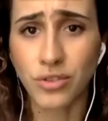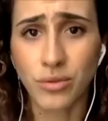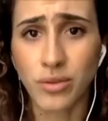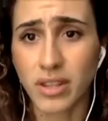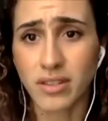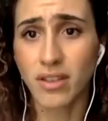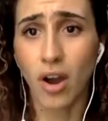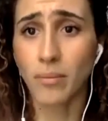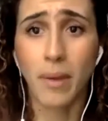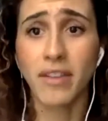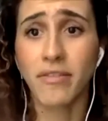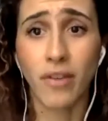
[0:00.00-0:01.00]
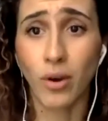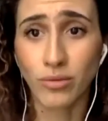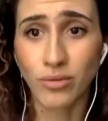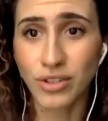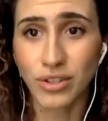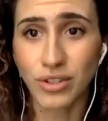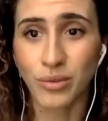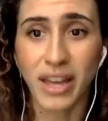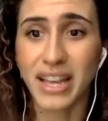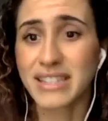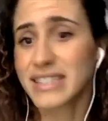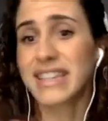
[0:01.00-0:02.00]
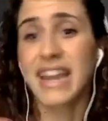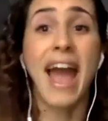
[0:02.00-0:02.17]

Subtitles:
do this on my phone too. Like it doesn't